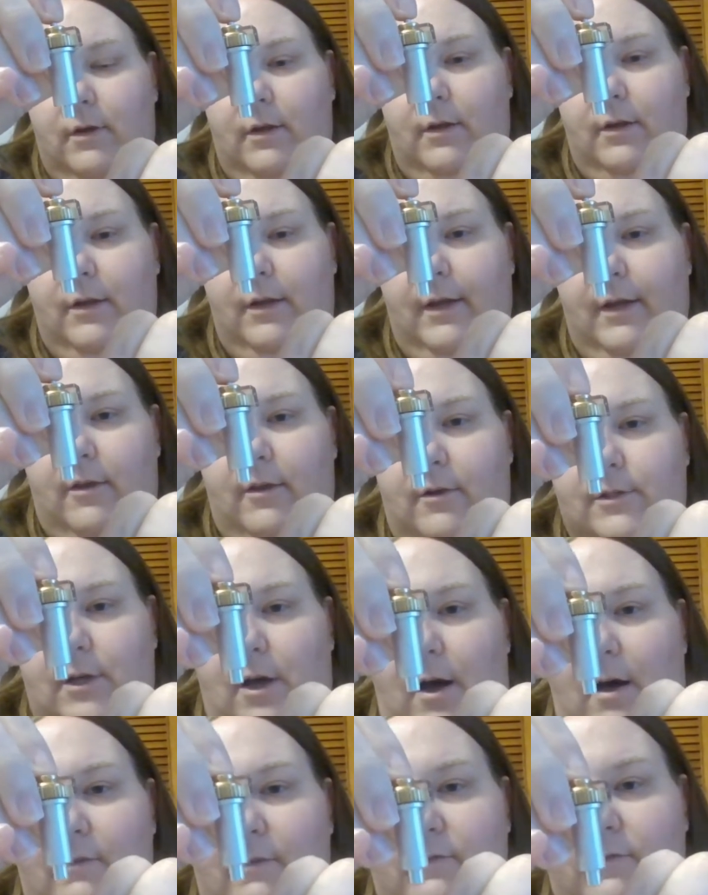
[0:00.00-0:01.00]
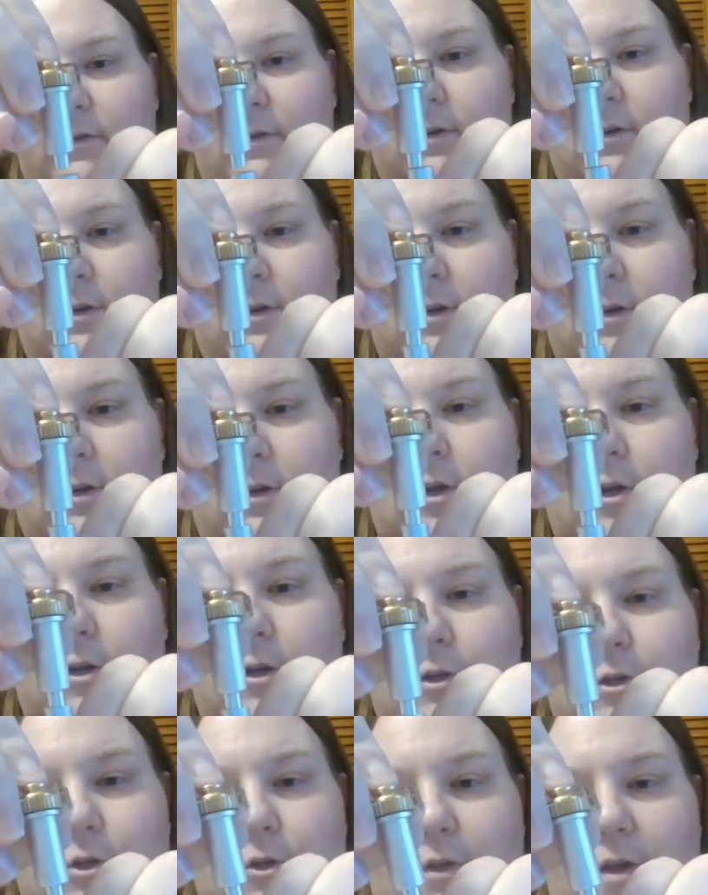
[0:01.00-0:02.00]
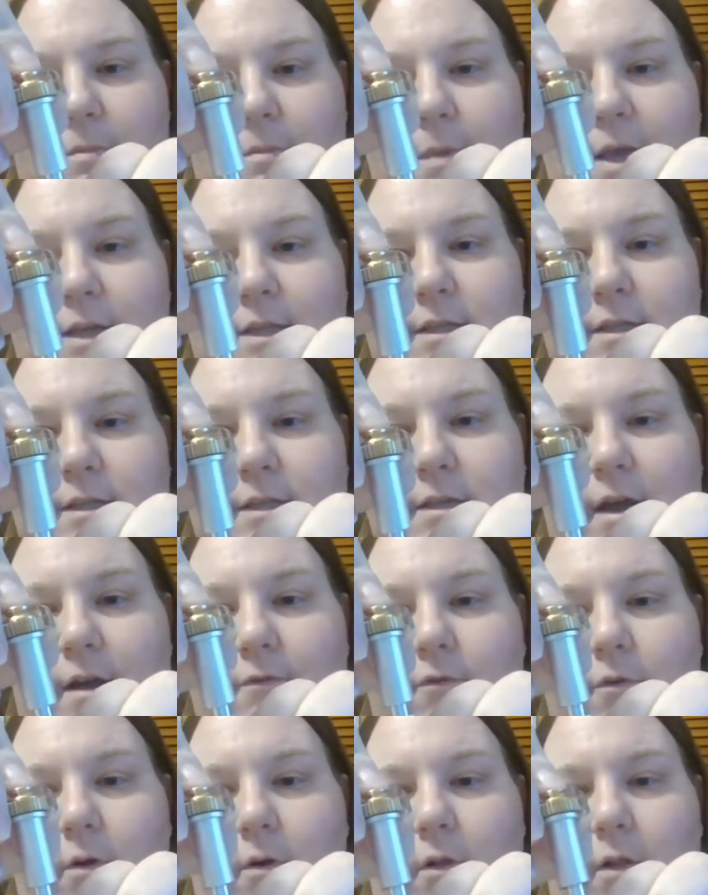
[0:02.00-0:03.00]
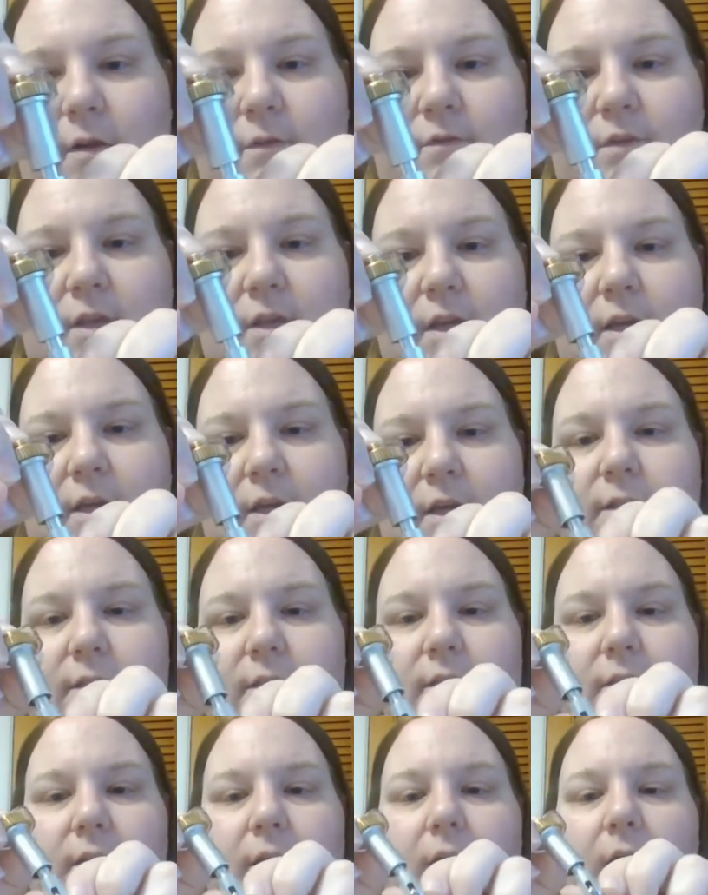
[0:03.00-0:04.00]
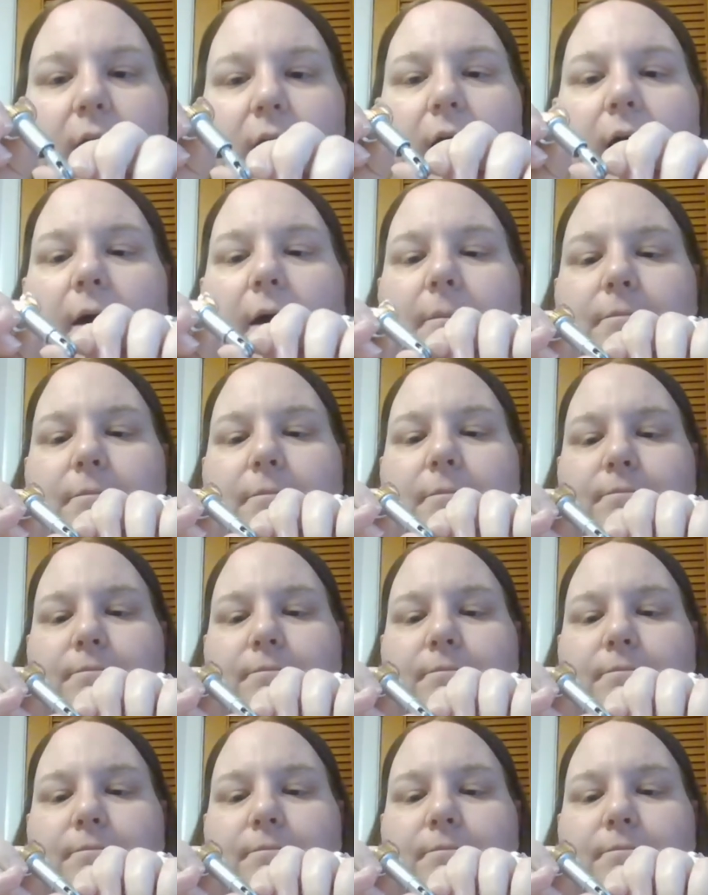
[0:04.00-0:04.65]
get those off. So they make several of these bottom